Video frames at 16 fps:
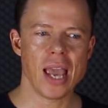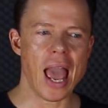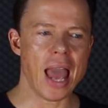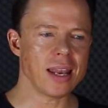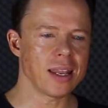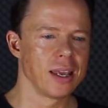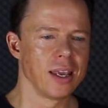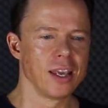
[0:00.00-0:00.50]

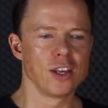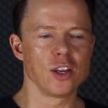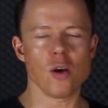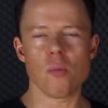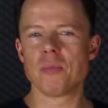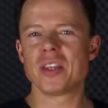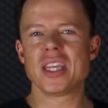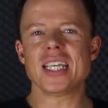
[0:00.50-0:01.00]
And, you
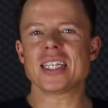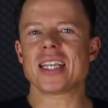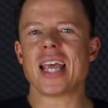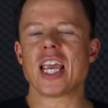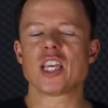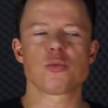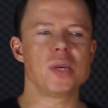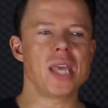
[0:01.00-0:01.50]
know, these
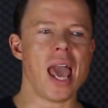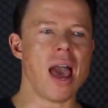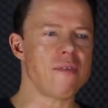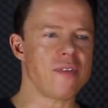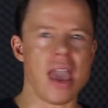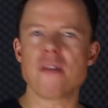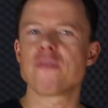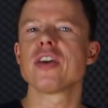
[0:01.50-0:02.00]
days we
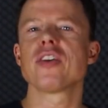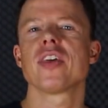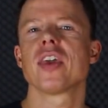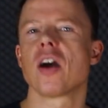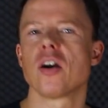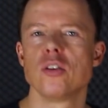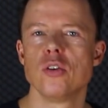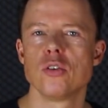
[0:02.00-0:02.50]
have
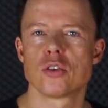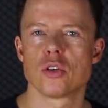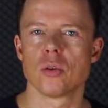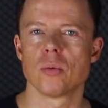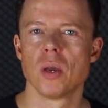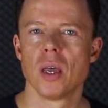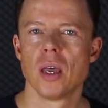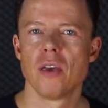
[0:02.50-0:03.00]
everything on
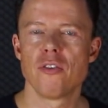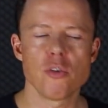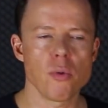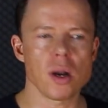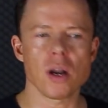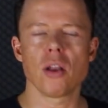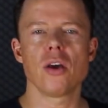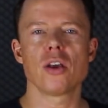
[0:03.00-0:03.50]
YouTube. If you
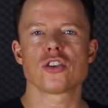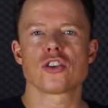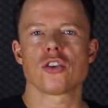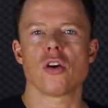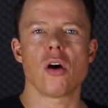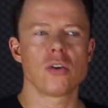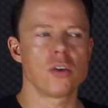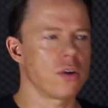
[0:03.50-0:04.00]
want to learn a
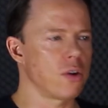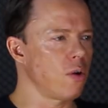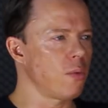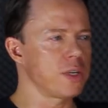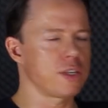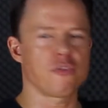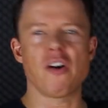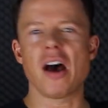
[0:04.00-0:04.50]
song, you can
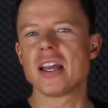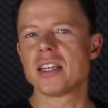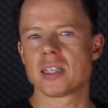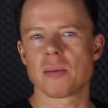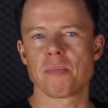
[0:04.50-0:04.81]
always find